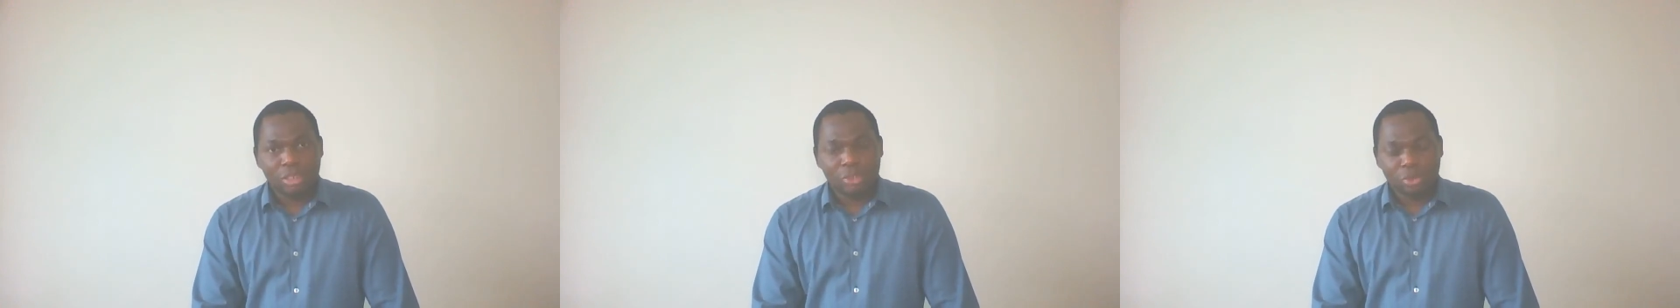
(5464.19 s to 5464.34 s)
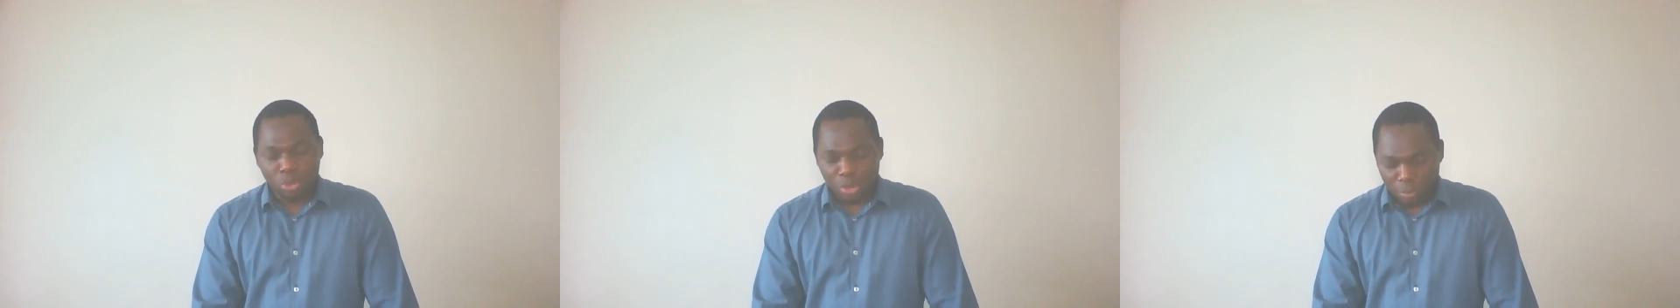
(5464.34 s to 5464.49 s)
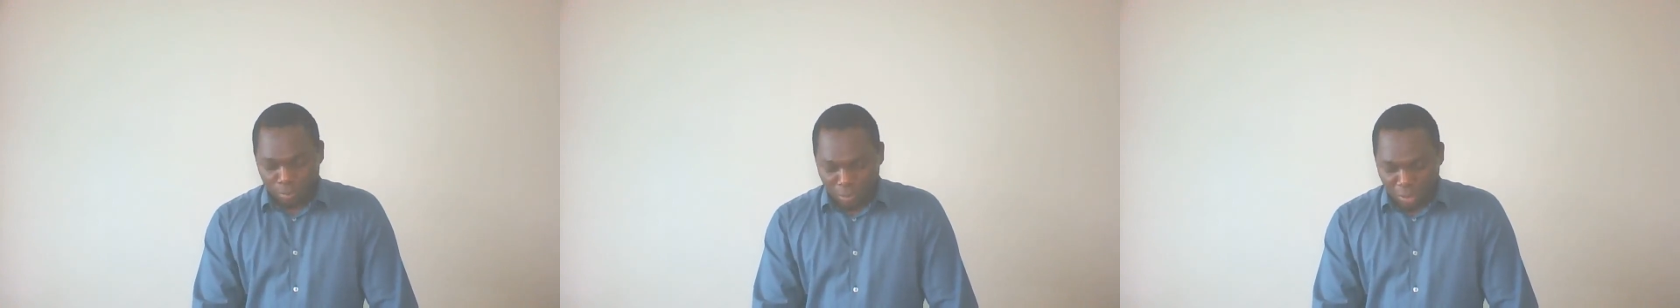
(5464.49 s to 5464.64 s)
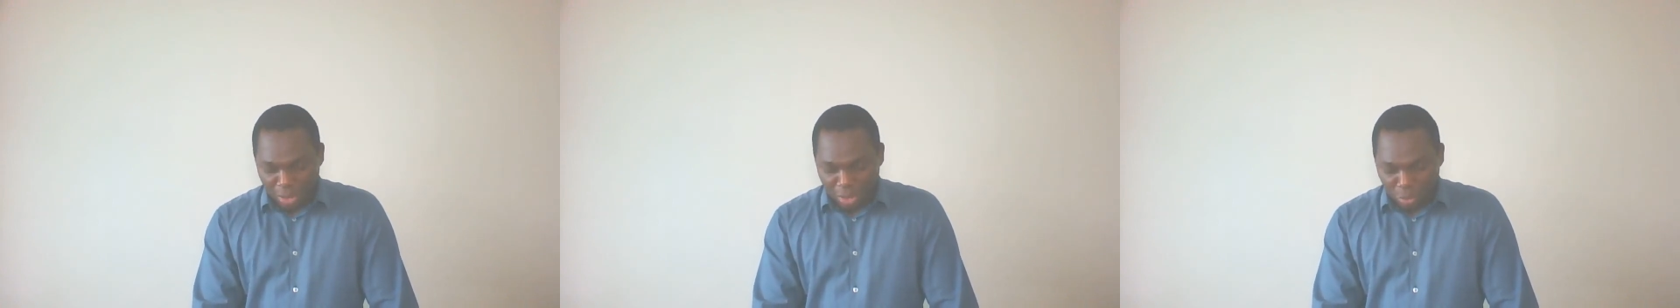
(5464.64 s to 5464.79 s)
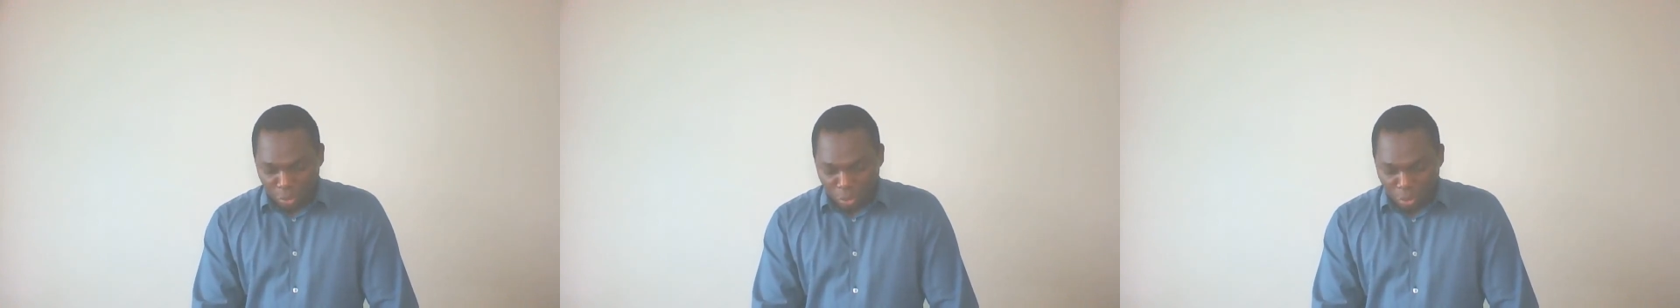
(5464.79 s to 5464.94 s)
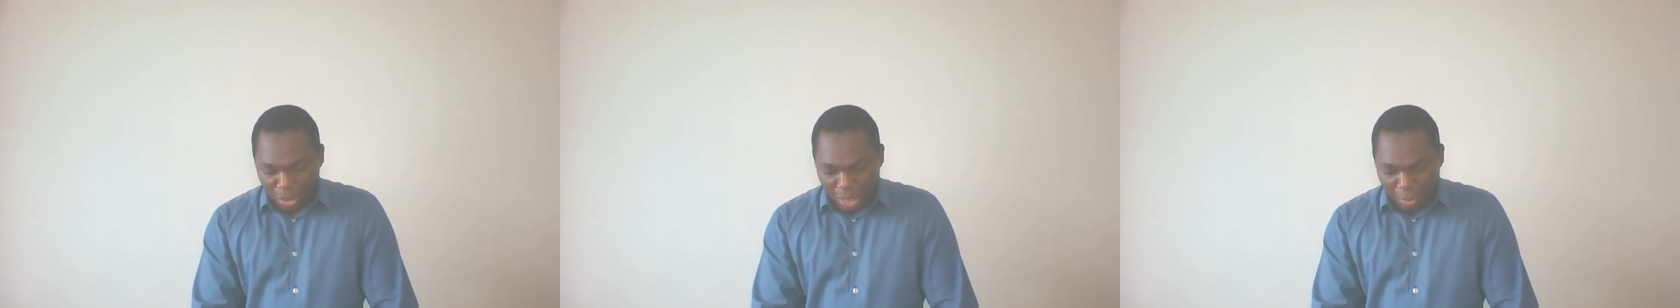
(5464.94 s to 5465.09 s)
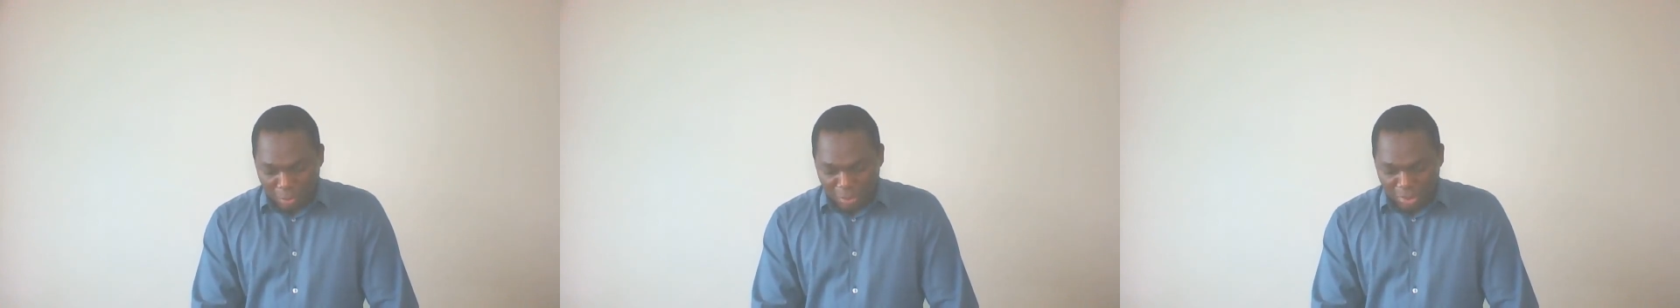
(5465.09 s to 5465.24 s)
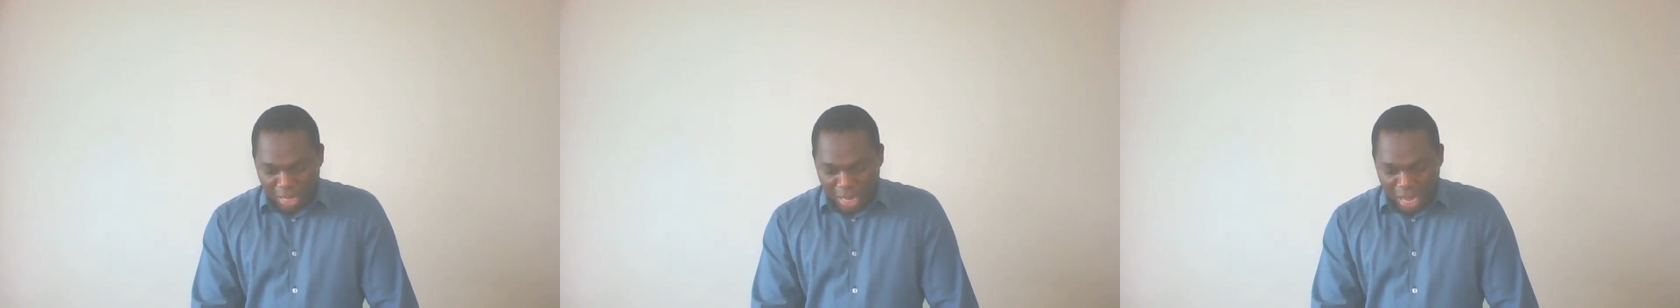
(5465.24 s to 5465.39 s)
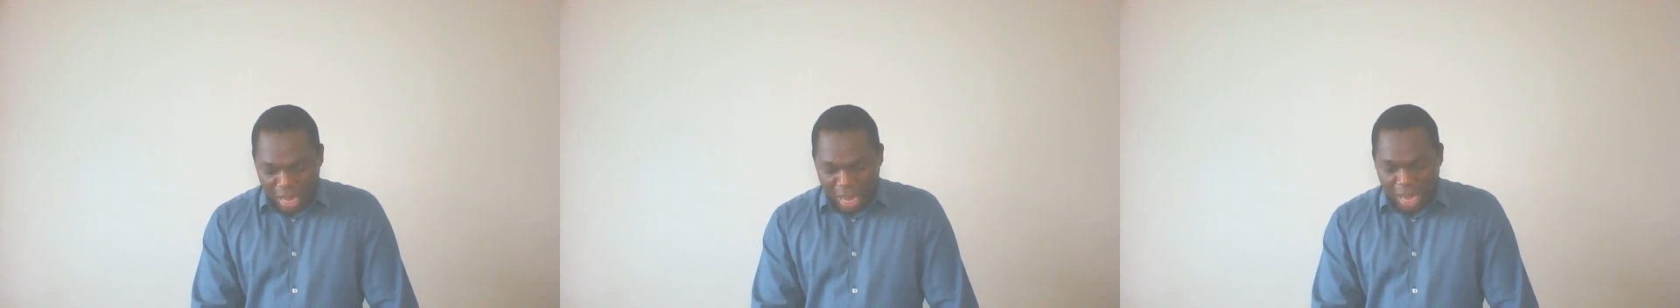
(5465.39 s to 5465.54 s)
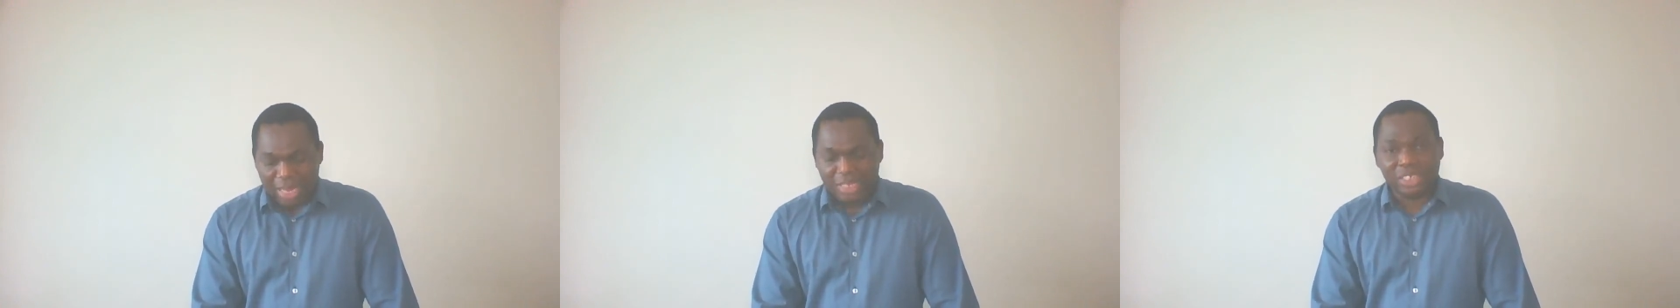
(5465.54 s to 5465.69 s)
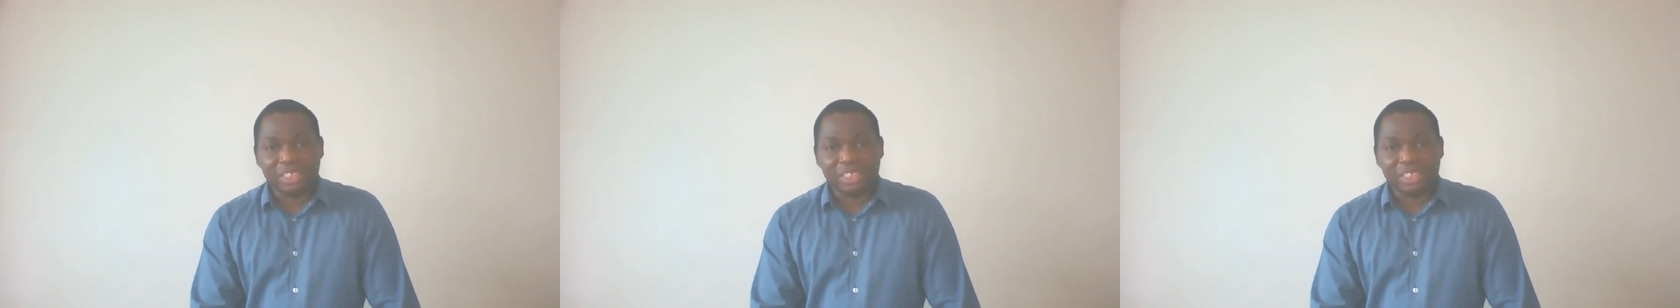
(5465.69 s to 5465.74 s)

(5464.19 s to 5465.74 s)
into the political capital